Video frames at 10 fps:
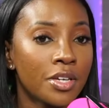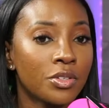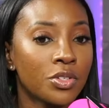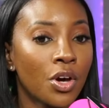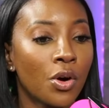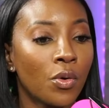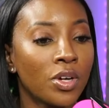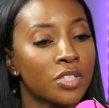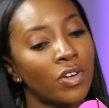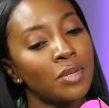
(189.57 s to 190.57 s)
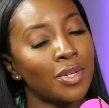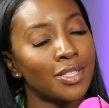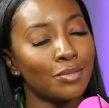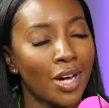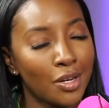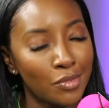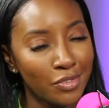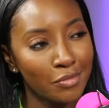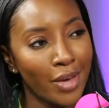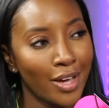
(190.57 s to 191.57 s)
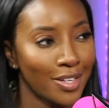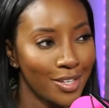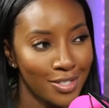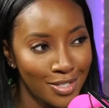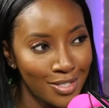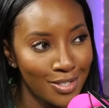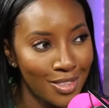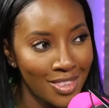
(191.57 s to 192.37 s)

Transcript: and so mm-hmm. it's funny because I'm kind of moving back into